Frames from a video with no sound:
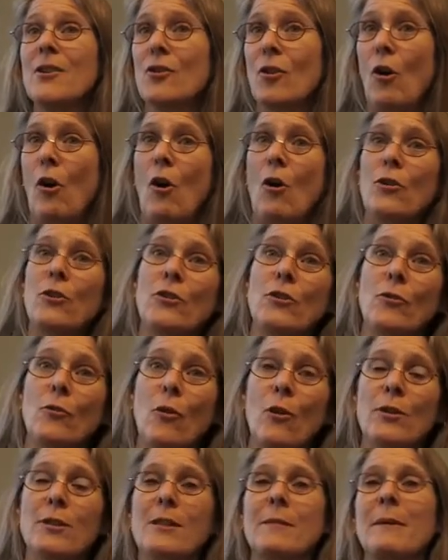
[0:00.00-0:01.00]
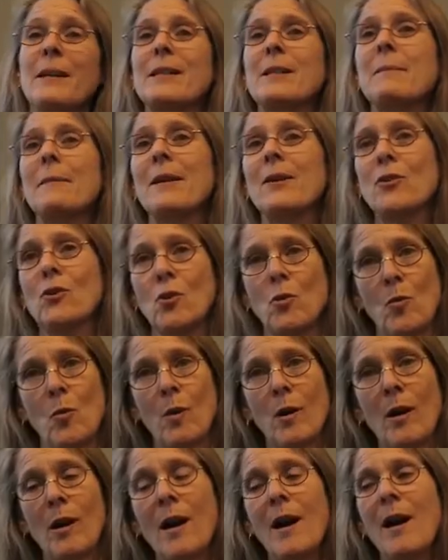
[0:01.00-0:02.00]
to audit across them, and to make
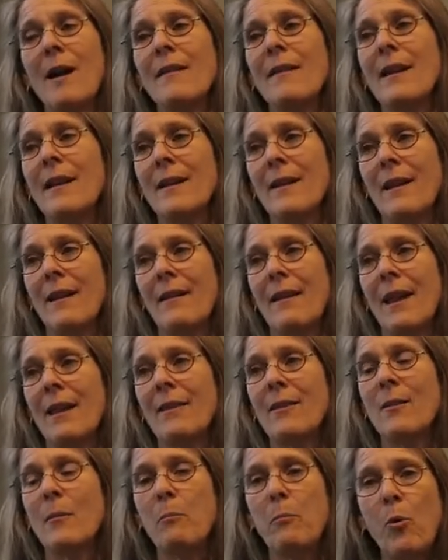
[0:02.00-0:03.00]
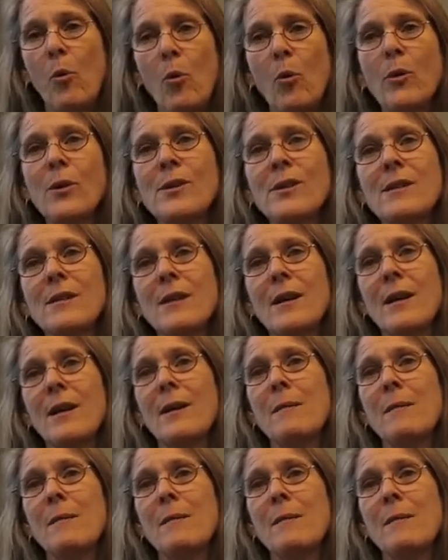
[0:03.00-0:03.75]
sure that the poorest